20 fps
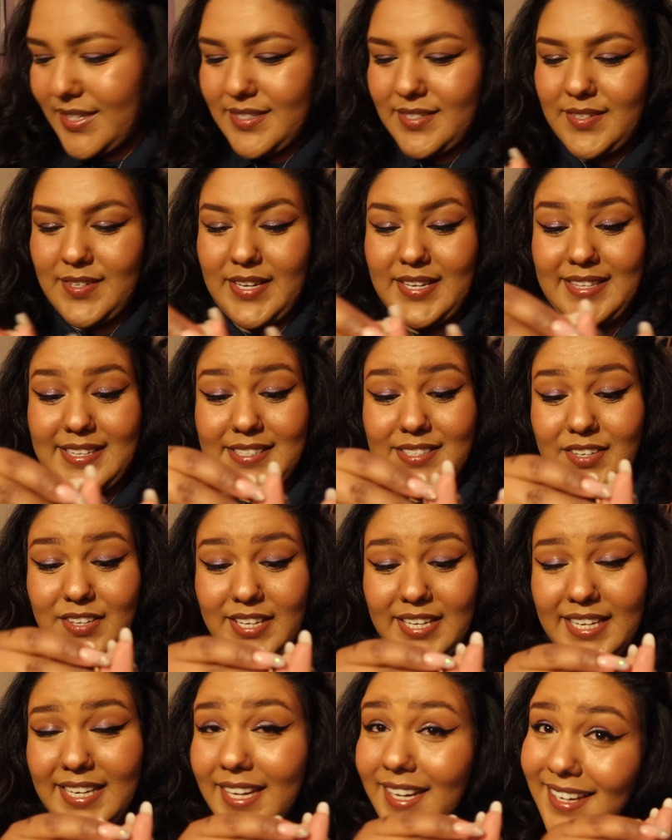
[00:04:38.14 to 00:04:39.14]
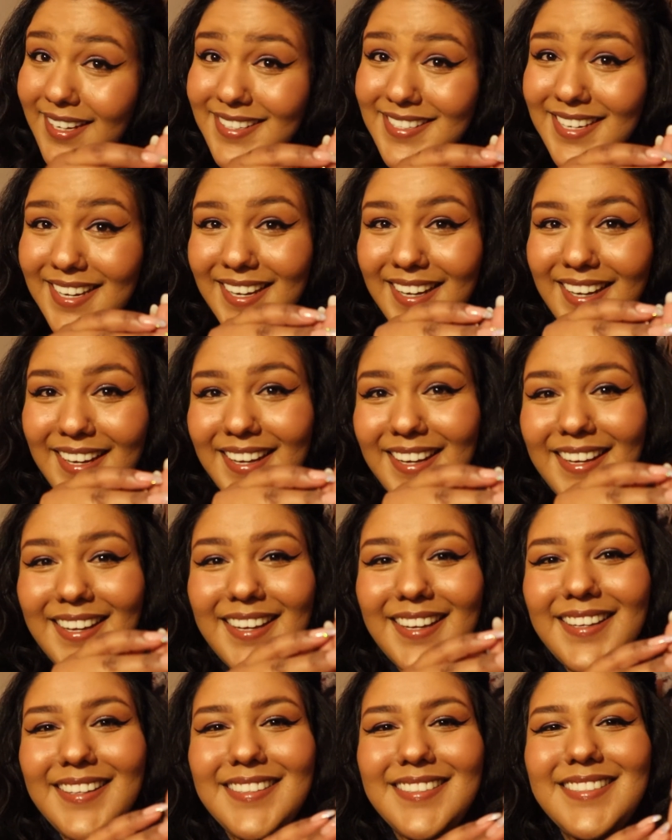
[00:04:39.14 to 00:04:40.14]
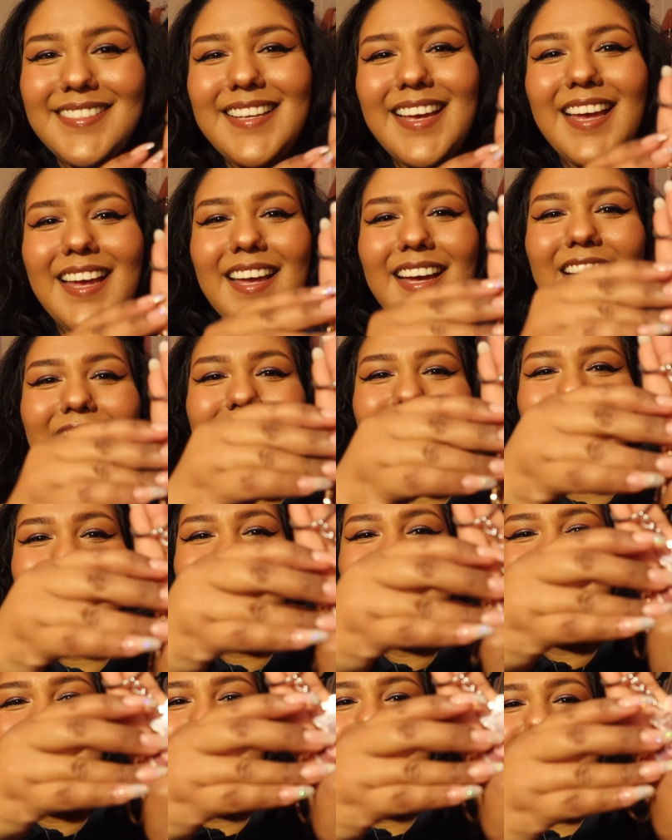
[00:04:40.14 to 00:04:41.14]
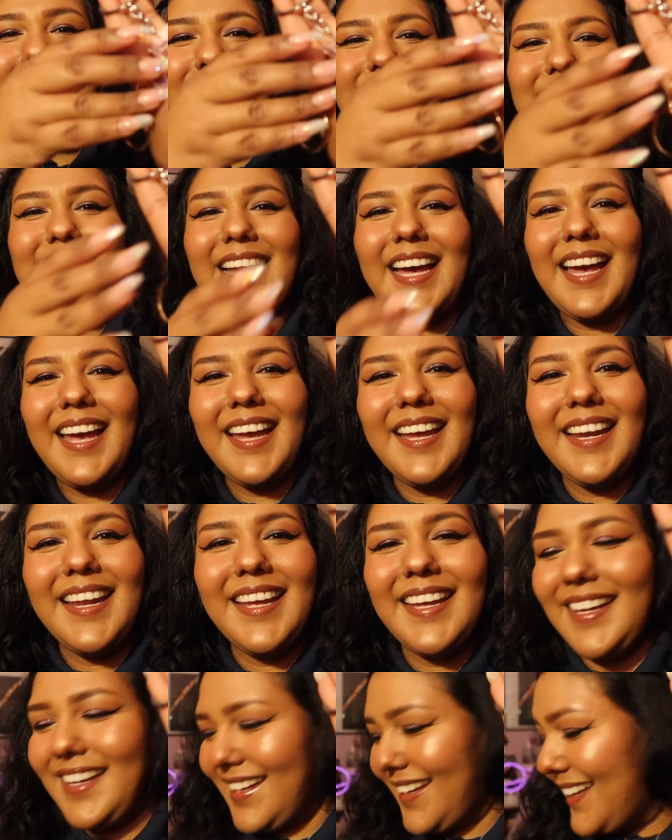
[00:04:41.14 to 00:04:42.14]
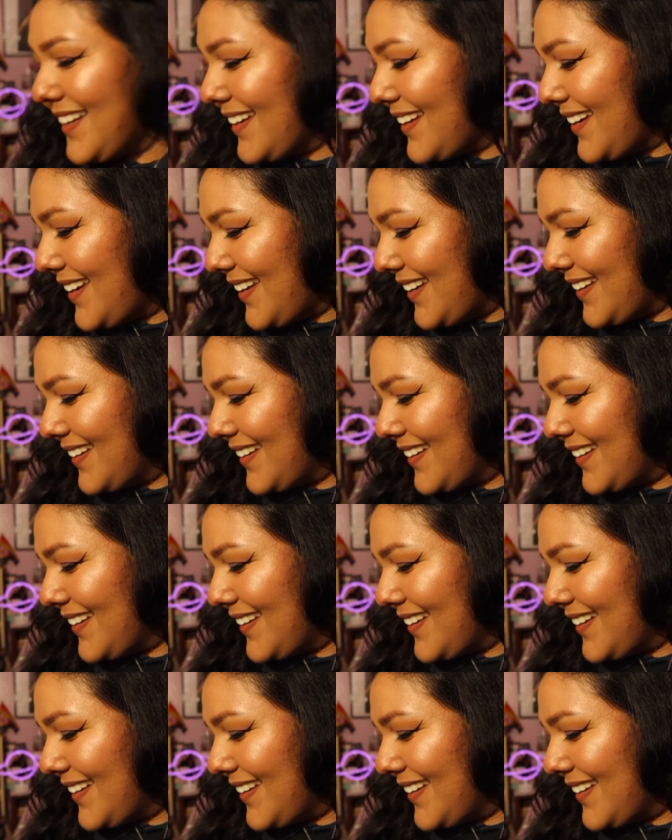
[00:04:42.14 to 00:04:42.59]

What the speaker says: So yeah, these are the keychains. I'm so excited.